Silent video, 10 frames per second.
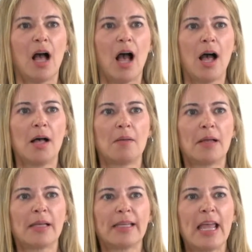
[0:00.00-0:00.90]

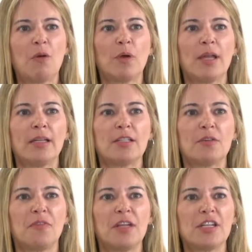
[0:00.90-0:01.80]
Um, can't wait
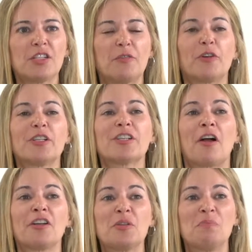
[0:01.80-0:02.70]
to finish the first
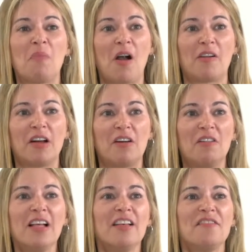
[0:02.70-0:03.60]
card tomorrow.